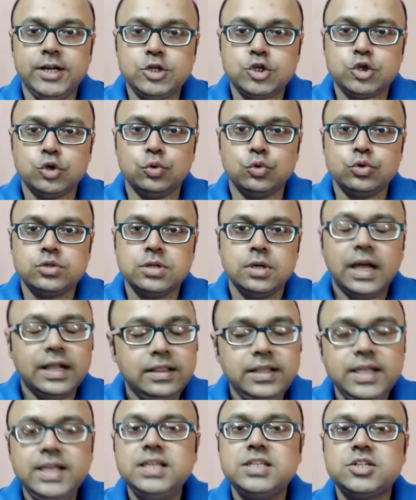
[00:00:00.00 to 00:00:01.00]
shows.
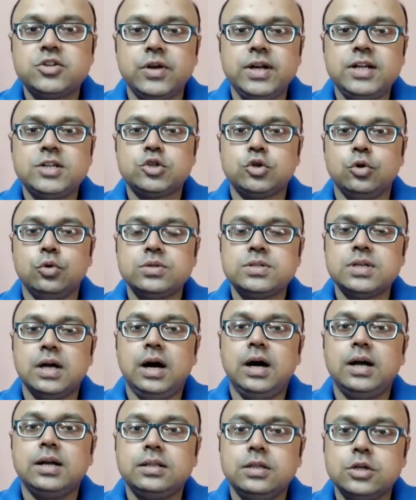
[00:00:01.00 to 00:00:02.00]
These trade shows
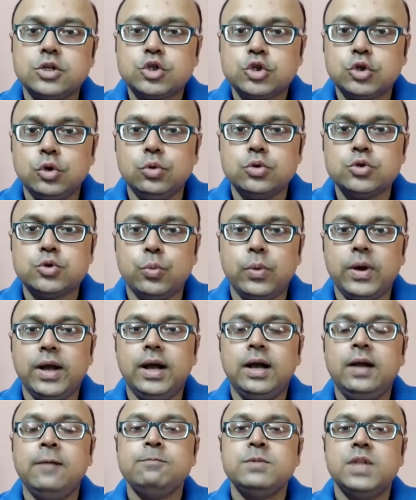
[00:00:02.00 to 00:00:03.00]
are the shows
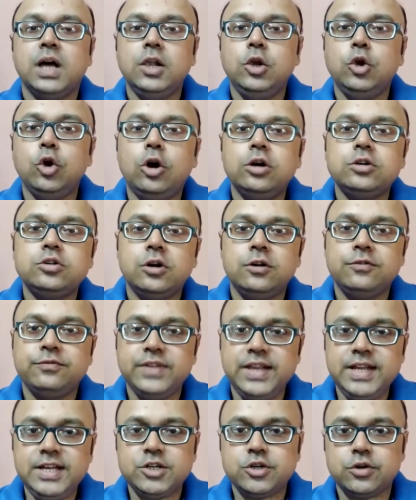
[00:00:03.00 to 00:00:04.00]
where a lot of
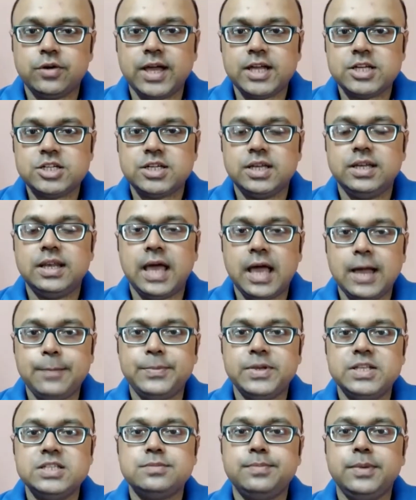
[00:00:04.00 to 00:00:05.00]
interaction
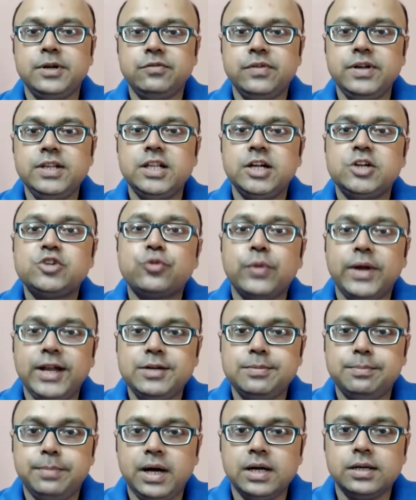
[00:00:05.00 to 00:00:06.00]
happens between the
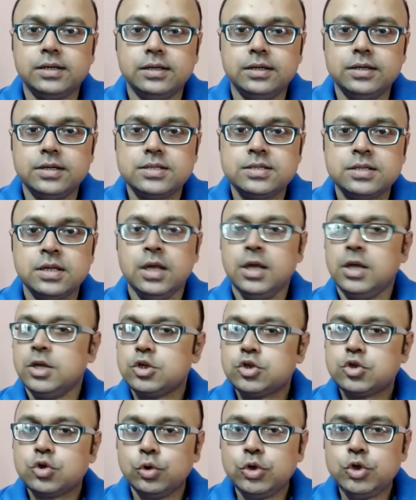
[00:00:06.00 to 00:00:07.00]
trade partners.
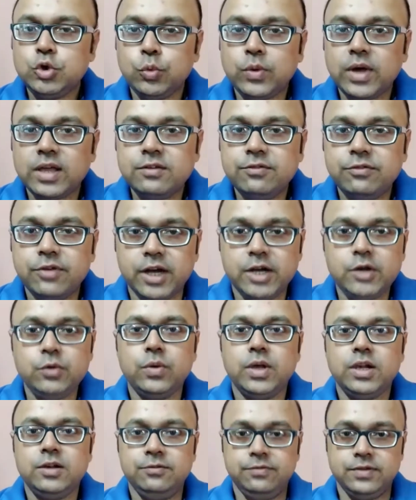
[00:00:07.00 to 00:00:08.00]
So you can very
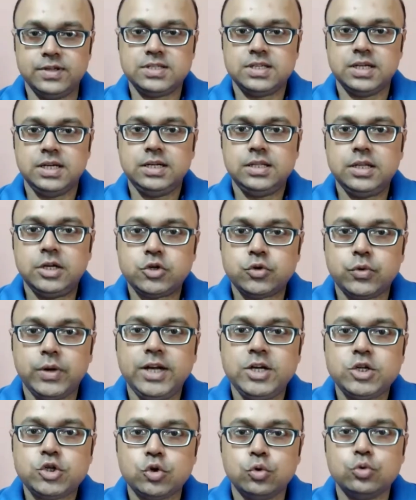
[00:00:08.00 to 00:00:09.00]
well visit the
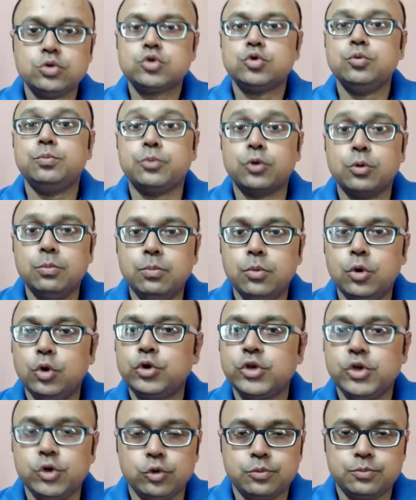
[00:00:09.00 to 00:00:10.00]
trade shows to
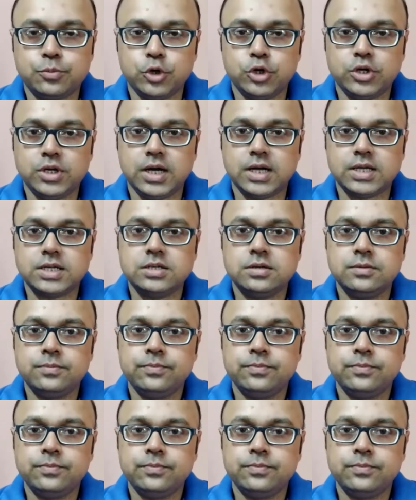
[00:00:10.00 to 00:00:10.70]
promote your product.